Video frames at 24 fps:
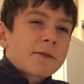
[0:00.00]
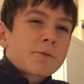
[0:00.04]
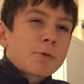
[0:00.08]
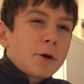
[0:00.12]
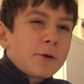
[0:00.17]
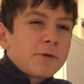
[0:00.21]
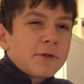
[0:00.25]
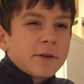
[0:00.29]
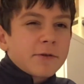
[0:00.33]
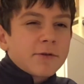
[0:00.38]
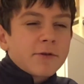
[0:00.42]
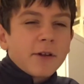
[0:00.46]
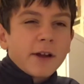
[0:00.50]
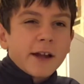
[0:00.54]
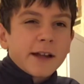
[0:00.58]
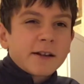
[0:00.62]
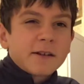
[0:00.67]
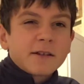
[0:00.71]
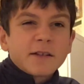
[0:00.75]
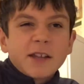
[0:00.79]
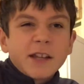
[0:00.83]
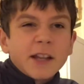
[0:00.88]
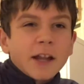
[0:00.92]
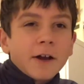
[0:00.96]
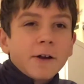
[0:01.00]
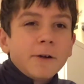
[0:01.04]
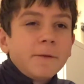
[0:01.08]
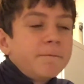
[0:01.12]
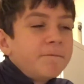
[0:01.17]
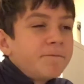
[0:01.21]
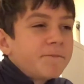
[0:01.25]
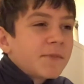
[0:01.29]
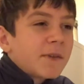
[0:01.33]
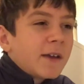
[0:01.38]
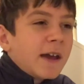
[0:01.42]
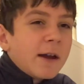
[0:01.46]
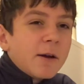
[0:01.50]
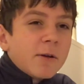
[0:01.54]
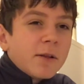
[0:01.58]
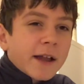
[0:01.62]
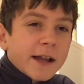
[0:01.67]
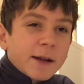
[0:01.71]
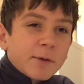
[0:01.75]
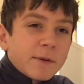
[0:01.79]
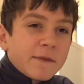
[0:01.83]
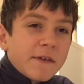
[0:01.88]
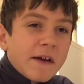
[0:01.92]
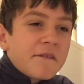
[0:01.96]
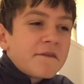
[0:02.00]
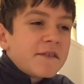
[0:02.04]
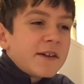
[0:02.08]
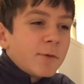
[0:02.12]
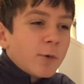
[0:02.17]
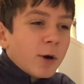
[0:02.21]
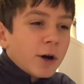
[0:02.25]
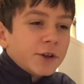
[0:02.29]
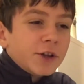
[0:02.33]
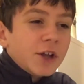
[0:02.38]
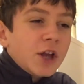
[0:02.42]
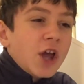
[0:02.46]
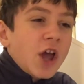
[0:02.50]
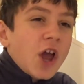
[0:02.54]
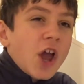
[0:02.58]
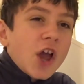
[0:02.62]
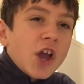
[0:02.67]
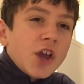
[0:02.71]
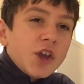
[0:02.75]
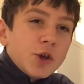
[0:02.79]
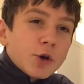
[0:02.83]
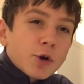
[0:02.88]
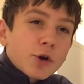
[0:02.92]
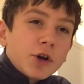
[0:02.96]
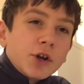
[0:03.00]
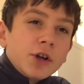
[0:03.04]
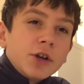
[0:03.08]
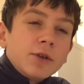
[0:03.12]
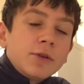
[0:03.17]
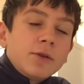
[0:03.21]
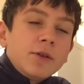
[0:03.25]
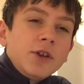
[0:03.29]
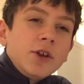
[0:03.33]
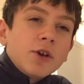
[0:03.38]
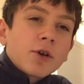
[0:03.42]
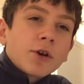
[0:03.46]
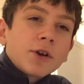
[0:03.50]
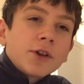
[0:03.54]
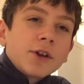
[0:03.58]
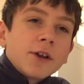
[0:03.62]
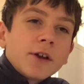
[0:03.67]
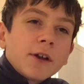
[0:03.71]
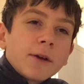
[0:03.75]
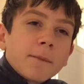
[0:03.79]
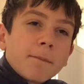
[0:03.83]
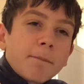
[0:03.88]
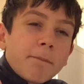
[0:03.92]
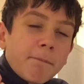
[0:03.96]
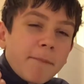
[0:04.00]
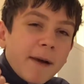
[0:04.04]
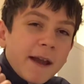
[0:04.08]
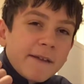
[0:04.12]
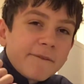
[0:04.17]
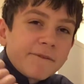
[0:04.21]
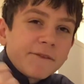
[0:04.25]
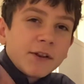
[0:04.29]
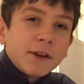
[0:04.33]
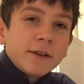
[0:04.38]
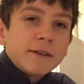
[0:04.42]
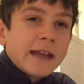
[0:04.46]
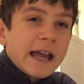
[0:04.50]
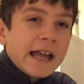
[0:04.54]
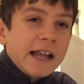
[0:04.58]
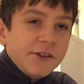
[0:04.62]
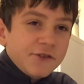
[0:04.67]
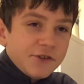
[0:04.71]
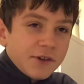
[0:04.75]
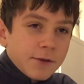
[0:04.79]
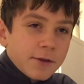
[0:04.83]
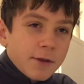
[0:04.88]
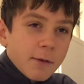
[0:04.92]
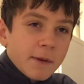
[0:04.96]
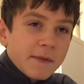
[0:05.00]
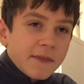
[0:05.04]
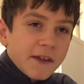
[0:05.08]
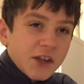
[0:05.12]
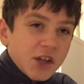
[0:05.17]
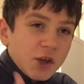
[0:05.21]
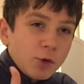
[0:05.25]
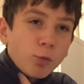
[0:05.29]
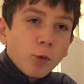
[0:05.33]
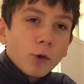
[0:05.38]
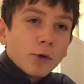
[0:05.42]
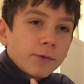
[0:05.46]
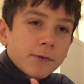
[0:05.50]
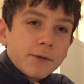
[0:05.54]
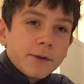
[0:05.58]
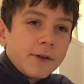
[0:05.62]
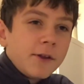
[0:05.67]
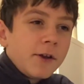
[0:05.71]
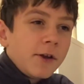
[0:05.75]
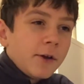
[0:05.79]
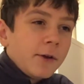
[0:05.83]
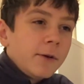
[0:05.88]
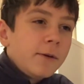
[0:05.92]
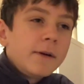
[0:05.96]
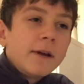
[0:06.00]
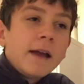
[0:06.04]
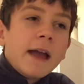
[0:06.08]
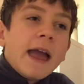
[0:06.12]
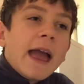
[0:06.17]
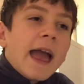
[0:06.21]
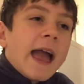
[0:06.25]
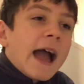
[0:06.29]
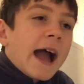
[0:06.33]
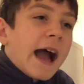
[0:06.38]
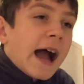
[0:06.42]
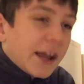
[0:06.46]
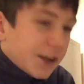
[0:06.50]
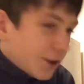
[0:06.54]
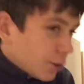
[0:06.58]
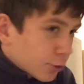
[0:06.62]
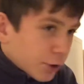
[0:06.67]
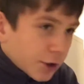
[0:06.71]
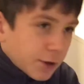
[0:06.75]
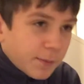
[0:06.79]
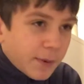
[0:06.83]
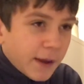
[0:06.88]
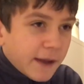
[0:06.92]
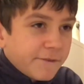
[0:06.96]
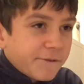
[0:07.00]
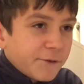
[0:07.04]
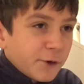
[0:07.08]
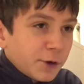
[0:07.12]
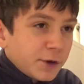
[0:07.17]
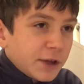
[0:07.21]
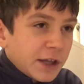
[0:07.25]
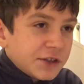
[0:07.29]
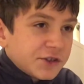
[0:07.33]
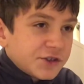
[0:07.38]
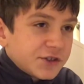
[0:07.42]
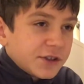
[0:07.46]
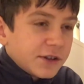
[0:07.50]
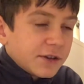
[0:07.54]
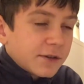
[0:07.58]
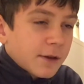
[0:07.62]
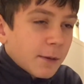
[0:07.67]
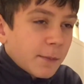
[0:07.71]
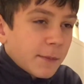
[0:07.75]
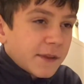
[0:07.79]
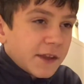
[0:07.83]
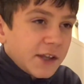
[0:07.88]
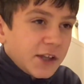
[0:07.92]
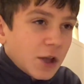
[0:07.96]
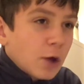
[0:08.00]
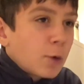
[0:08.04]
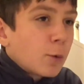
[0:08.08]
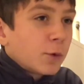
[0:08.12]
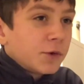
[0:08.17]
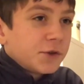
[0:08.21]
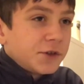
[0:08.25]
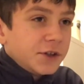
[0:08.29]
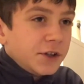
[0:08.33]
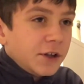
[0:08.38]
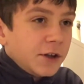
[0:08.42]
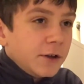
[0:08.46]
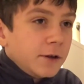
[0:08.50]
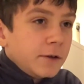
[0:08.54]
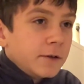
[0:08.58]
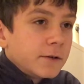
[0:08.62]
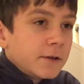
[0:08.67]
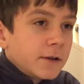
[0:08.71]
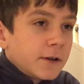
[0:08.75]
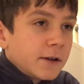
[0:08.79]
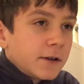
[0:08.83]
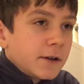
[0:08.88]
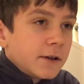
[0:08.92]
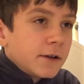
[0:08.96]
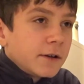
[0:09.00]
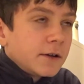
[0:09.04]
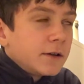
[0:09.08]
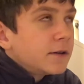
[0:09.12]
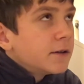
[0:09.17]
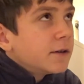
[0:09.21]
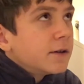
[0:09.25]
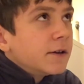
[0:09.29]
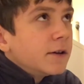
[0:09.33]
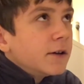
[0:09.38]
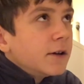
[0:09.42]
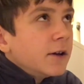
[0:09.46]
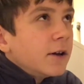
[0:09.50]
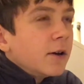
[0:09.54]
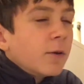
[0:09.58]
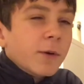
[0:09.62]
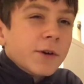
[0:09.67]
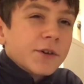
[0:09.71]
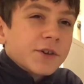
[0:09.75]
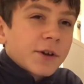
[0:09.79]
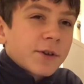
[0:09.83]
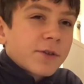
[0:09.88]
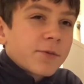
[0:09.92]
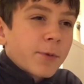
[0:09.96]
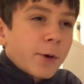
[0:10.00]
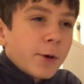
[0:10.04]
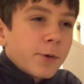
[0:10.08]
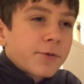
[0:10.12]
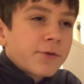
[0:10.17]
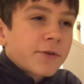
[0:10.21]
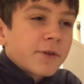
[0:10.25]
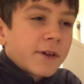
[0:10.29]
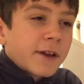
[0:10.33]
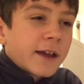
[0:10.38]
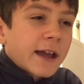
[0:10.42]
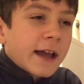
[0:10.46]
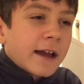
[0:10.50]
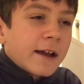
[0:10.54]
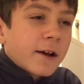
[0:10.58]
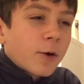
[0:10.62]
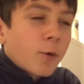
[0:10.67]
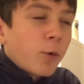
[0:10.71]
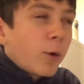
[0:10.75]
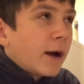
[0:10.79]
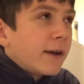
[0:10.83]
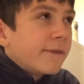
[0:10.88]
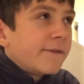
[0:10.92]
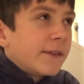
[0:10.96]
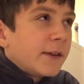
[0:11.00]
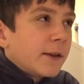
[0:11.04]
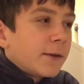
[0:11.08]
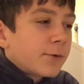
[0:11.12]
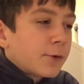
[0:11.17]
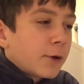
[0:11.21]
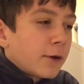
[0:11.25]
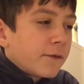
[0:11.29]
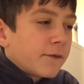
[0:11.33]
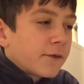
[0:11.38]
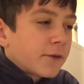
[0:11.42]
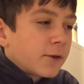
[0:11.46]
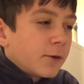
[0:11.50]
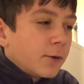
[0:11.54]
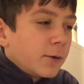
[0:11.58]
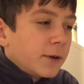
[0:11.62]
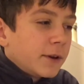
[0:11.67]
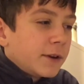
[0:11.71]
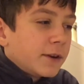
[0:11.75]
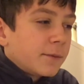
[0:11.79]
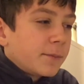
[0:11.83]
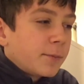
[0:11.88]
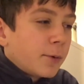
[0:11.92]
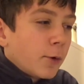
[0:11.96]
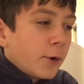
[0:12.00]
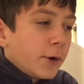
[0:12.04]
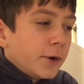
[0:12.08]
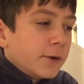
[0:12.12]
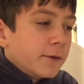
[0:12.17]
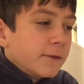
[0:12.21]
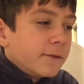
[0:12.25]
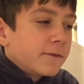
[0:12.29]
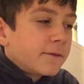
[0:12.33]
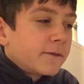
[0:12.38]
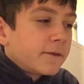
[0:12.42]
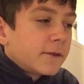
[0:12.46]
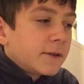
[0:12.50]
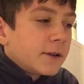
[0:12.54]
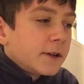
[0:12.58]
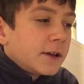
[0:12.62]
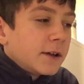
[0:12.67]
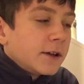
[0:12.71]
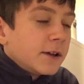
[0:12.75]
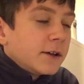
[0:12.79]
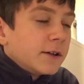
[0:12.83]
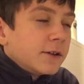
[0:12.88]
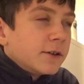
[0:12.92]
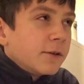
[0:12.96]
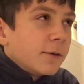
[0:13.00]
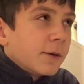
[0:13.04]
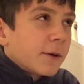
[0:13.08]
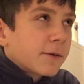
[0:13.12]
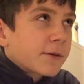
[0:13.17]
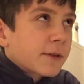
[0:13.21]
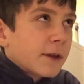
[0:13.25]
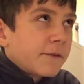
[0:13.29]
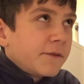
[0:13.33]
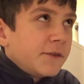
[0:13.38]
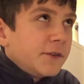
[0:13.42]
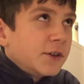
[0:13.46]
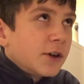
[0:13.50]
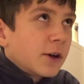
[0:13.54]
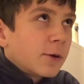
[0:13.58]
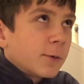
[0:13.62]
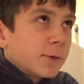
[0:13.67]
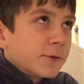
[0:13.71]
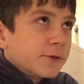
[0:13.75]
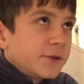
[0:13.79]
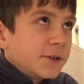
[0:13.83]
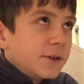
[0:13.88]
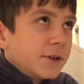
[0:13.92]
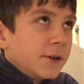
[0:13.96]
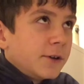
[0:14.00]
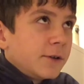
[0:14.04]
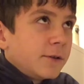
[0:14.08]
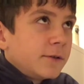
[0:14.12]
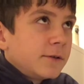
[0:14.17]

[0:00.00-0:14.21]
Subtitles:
it's like, you know, like with everyone, you're gonna pay full attention to something that you want to do, and you're not gonna pay full attention to something that you don't want to do. Which I suppose can get quite philosophical on the point of doing stuff you don't want to do.